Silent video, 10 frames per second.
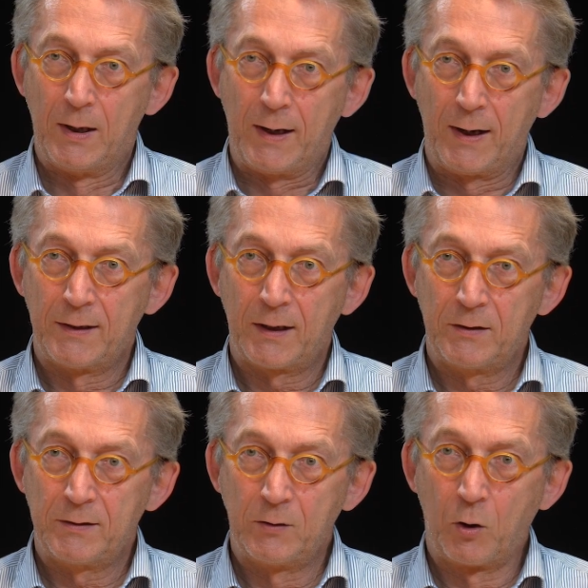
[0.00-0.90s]
and
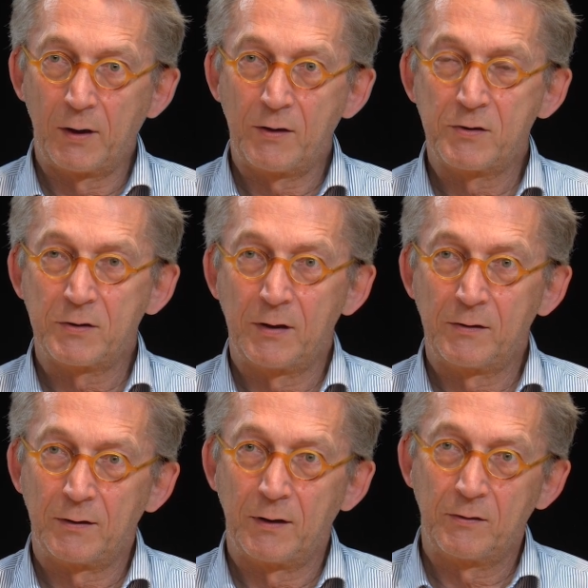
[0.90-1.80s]
that knowledge
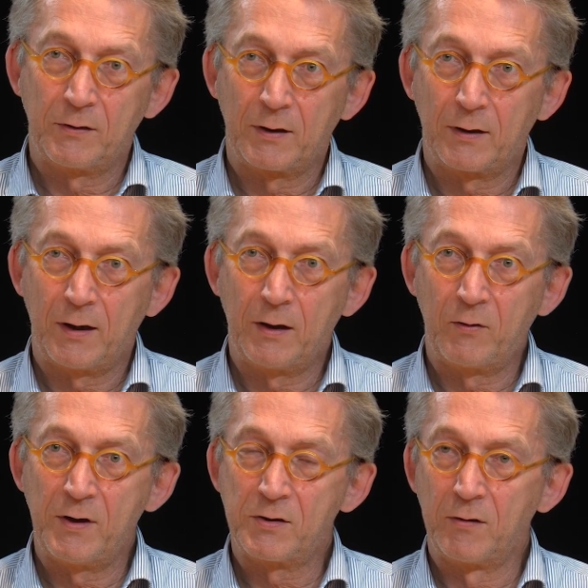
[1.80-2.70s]
is
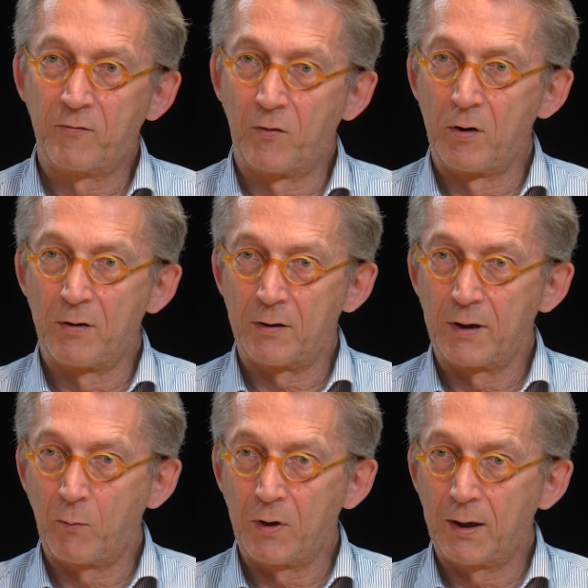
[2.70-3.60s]
increasing further.
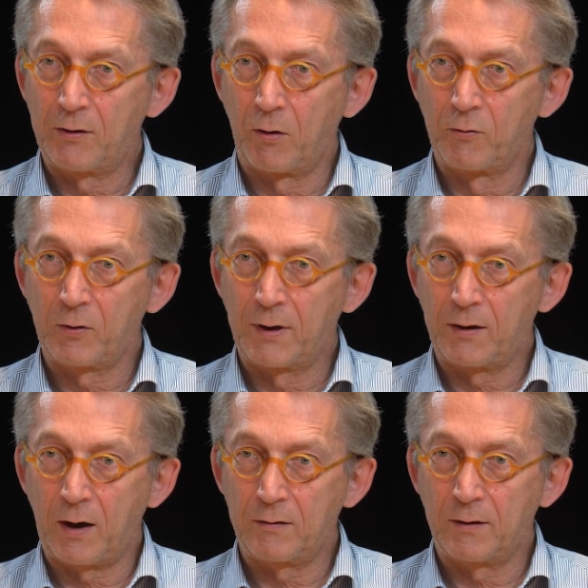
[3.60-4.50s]
Now we also
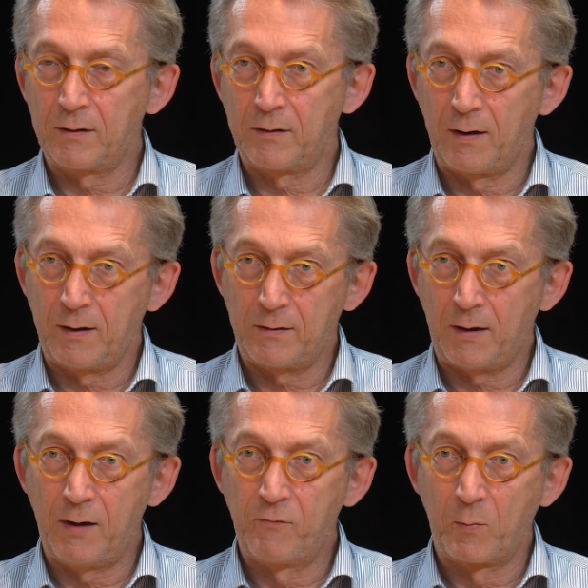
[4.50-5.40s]
get
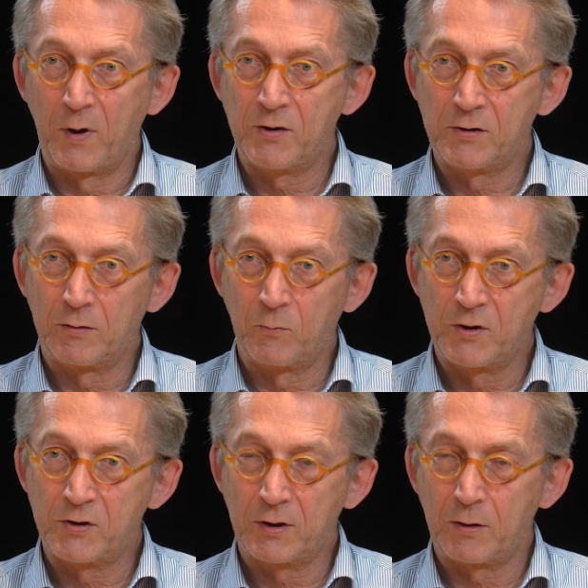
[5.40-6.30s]
information
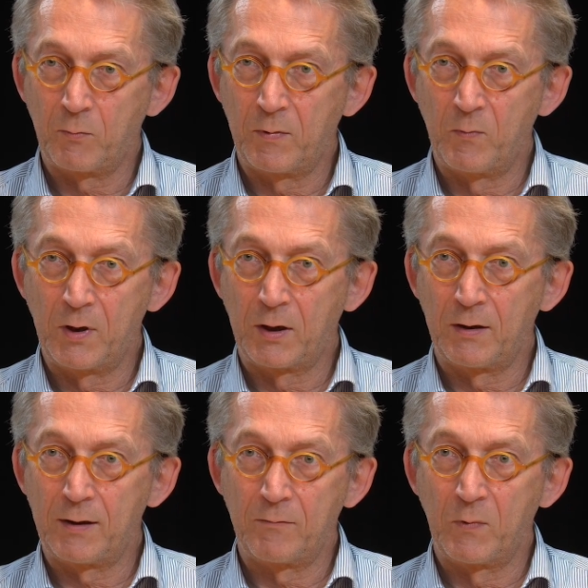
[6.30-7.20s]
which we
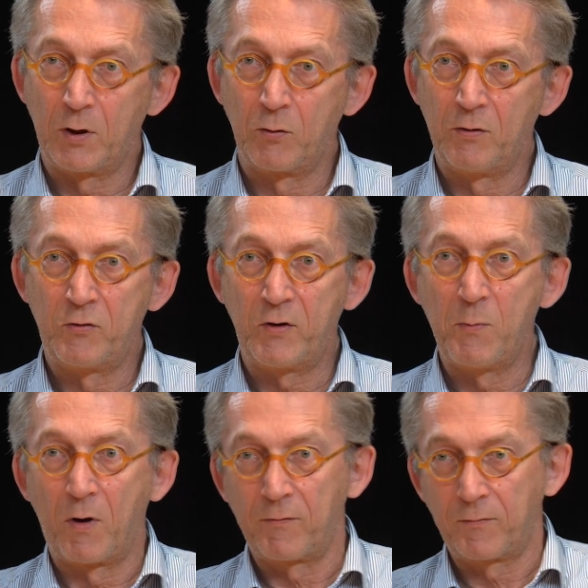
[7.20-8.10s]
couldn't
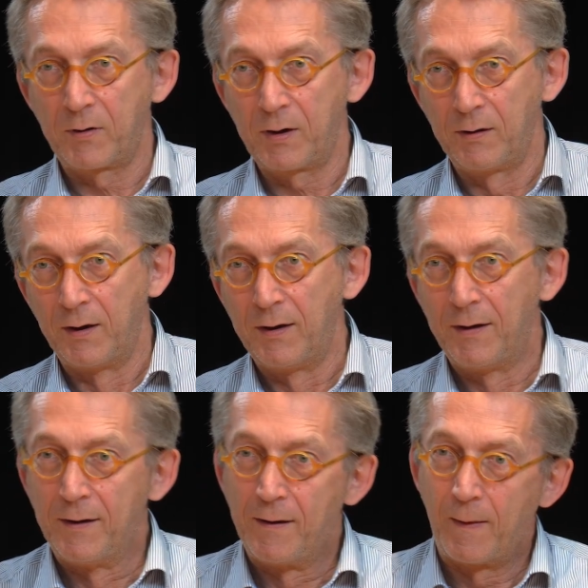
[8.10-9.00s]
dream of.
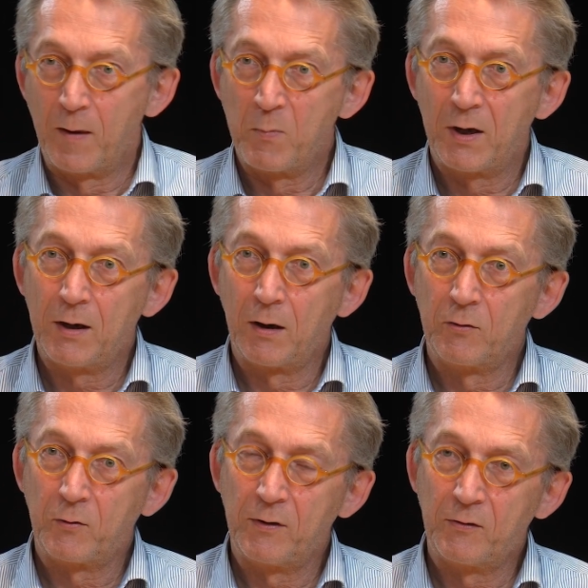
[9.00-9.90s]
Many
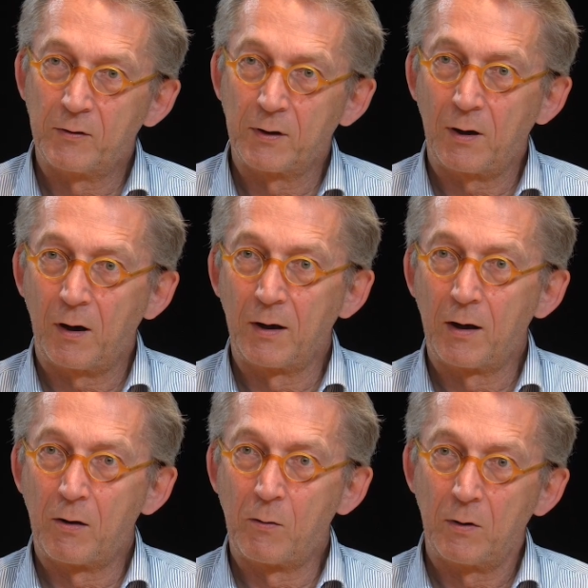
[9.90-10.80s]
countries are
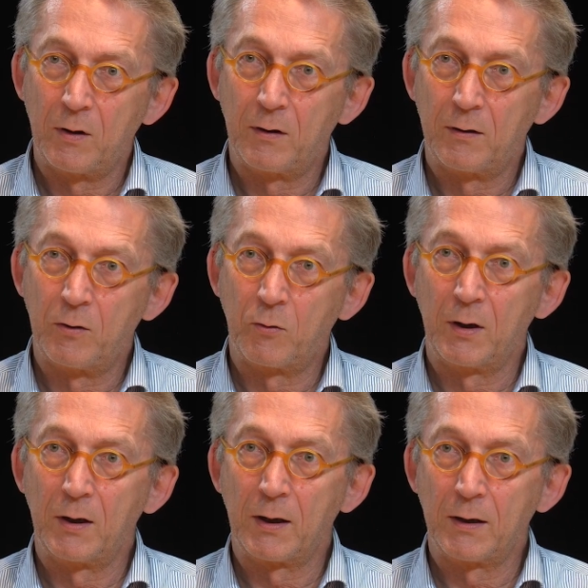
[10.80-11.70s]
now
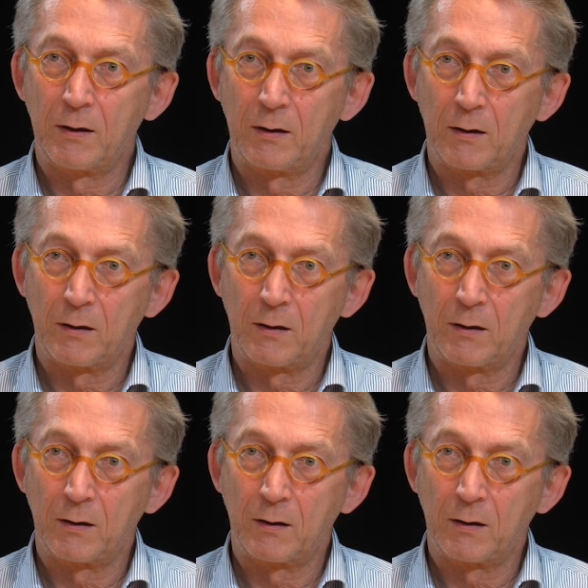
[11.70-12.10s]
looking like